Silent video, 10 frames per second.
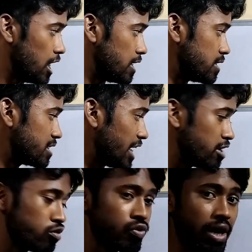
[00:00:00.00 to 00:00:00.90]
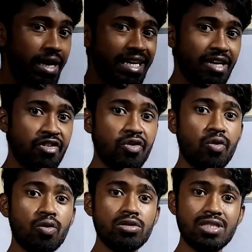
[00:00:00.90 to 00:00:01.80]
And try to write
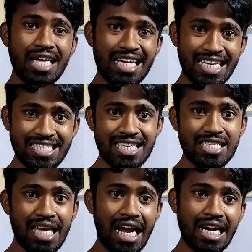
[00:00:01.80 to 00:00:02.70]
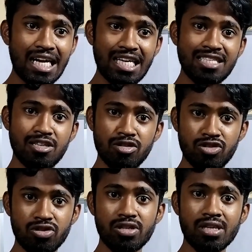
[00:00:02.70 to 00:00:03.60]
your own sentences. At least
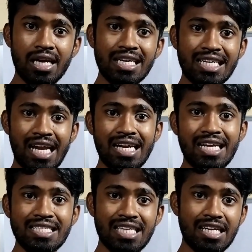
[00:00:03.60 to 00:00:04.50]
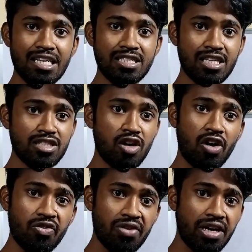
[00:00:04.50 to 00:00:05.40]
you should write 10
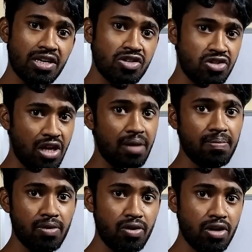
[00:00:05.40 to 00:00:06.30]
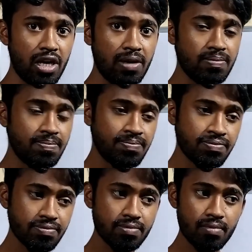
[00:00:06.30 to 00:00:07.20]
sentences of each type. Okay.
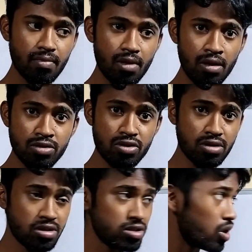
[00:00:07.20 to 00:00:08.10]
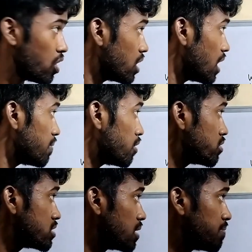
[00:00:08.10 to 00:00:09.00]
So this is all
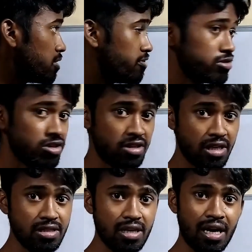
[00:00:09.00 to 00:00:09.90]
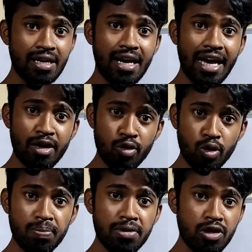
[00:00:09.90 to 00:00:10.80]
about simple future tense, and I
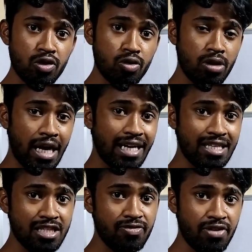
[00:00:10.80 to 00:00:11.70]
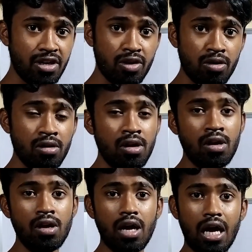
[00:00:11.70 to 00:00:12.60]
hope you like this video,
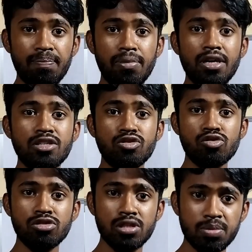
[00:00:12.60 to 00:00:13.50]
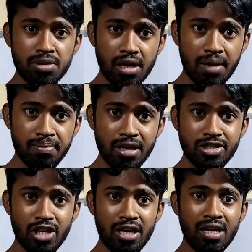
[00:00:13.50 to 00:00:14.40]
and please do subscribe
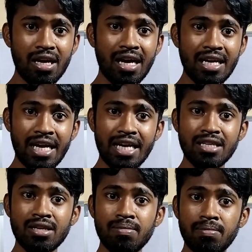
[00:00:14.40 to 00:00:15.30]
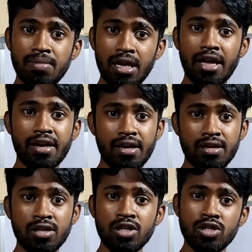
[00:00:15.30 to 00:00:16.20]
my channel and hit the bell
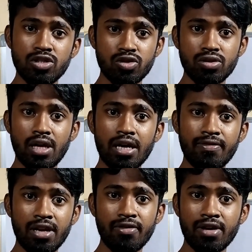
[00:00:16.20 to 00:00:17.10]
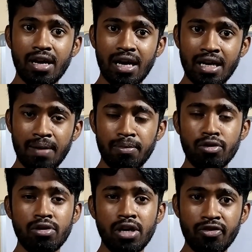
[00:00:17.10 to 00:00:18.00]
icon so that whenever I
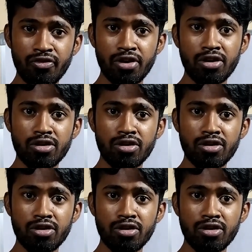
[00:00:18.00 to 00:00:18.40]
upload new